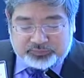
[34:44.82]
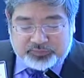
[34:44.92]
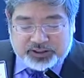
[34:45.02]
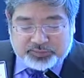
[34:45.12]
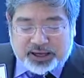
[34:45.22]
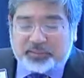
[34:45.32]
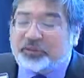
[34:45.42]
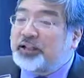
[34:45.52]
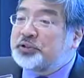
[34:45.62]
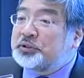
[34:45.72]
It's my
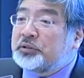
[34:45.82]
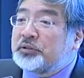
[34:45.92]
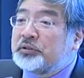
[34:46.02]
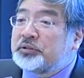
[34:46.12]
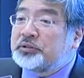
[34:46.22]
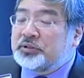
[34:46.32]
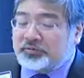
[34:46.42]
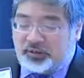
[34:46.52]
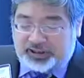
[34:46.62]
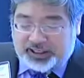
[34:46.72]
pleasure to
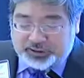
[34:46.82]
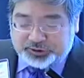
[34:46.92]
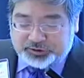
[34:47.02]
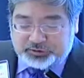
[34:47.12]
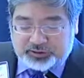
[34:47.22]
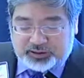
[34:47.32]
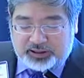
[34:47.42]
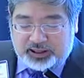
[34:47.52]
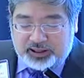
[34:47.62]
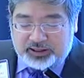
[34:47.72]
serve our nation
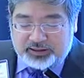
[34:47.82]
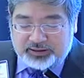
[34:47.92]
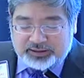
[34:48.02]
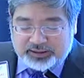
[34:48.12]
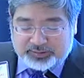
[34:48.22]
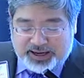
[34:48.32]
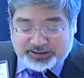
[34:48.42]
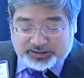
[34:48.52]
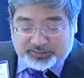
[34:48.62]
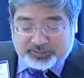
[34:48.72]
in this
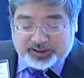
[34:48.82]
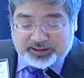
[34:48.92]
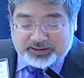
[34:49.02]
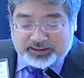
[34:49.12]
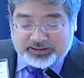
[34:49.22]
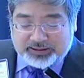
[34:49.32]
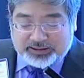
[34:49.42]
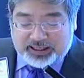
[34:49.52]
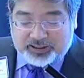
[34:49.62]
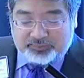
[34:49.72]
capacity I'm in at this
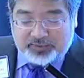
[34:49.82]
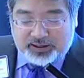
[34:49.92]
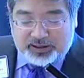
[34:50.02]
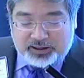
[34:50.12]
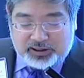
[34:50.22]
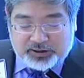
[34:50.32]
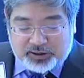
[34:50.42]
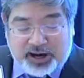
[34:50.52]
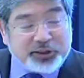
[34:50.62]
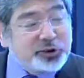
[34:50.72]
time.
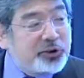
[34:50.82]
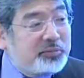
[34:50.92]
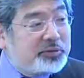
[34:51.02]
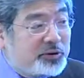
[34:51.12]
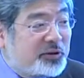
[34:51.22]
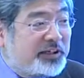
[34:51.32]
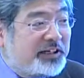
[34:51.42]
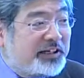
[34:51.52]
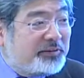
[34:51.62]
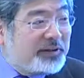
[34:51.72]
So as your
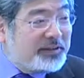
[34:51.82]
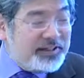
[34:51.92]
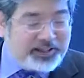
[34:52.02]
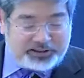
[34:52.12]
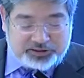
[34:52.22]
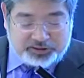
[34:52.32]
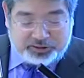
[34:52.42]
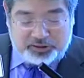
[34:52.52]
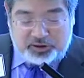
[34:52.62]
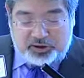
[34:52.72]
employee, I want to thank
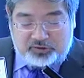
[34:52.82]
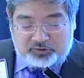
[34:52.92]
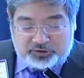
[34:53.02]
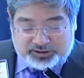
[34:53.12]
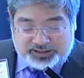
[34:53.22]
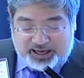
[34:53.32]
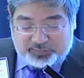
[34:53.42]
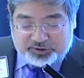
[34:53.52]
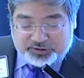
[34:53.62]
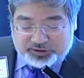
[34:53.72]
you for this
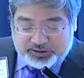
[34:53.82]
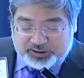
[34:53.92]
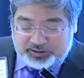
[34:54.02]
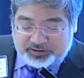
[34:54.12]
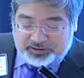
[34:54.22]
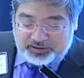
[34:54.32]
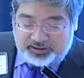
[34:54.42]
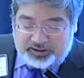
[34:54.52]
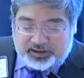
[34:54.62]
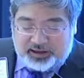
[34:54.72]
opportunity.
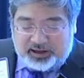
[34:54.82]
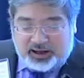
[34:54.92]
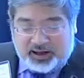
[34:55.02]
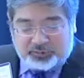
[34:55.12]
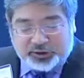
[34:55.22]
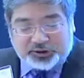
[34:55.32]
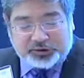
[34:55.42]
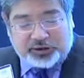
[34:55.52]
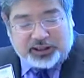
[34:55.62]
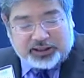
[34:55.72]
I wish you
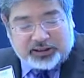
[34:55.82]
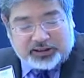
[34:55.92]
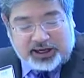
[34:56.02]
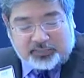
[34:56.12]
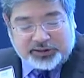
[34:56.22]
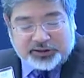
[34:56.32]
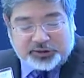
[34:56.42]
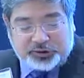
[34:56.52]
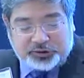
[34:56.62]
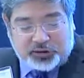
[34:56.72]
luck in helping
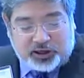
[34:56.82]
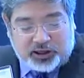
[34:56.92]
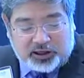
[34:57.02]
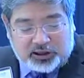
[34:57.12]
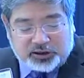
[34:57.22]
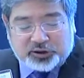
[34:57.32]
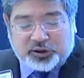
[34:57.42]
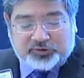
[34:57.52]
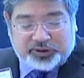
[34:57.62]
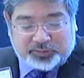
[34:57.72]
this new law
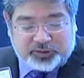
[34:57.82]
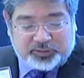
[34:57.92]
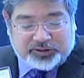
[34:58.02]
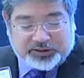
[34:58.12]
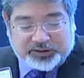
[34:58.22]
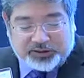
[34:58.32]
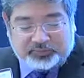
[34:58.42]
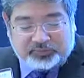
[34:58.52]
serve its purposes.